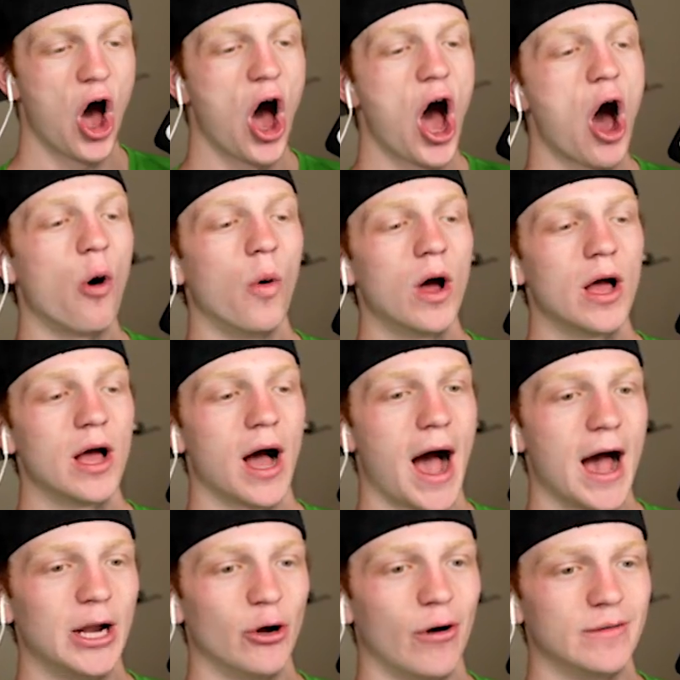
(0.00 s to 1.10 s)
Oh,
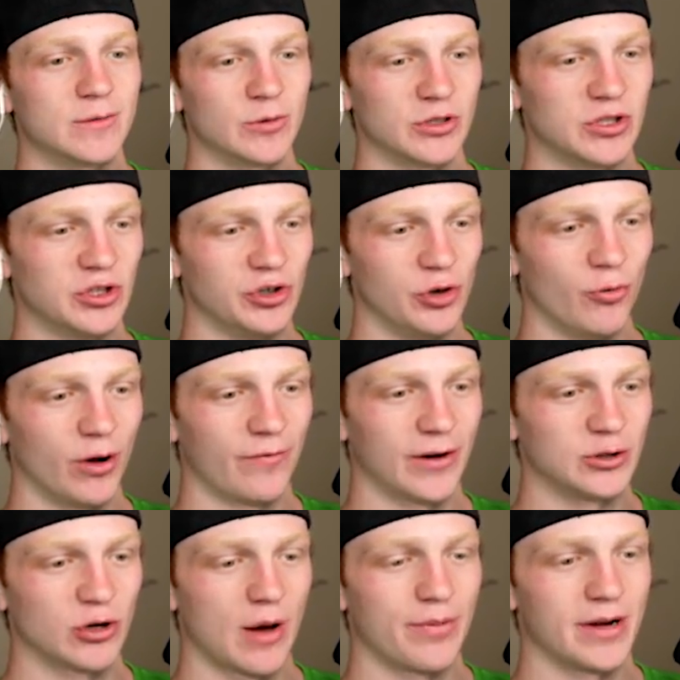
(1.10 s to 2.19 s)
I know I'm supposed to do. What if
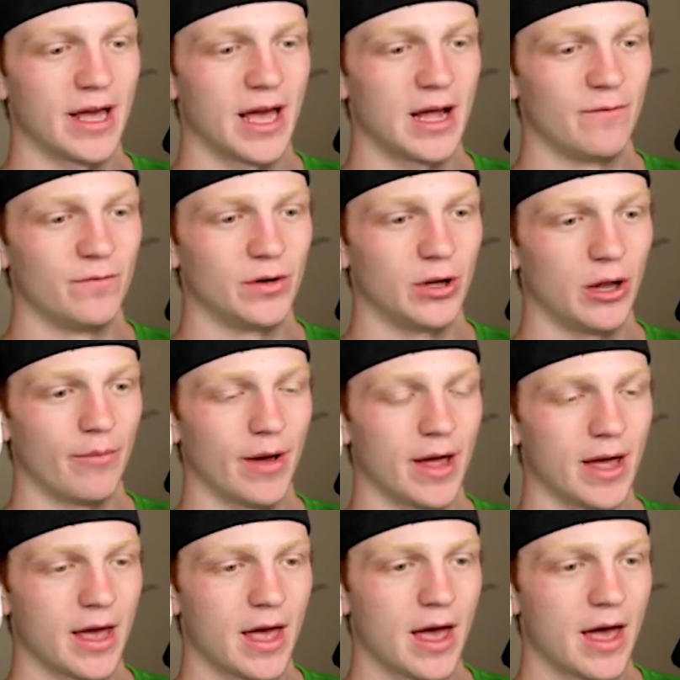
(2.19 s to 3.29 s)
I drop an anvil on my
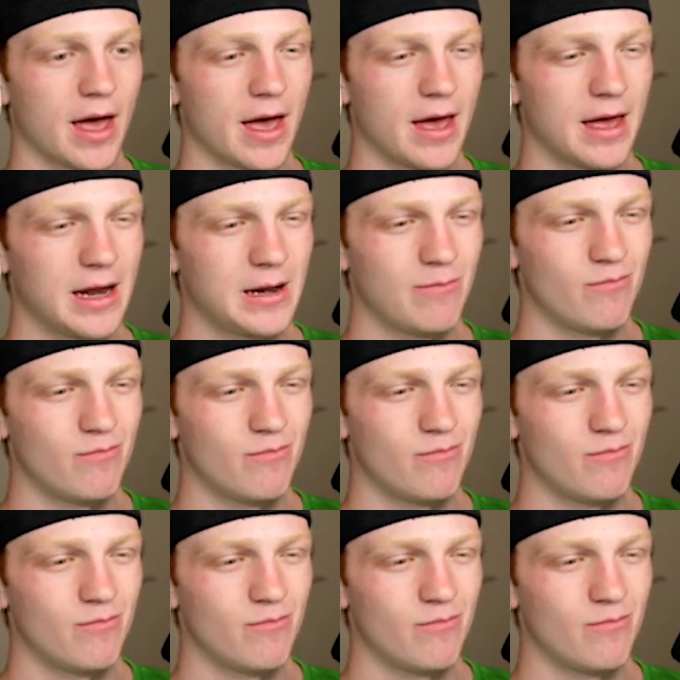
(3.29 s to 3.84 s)
head?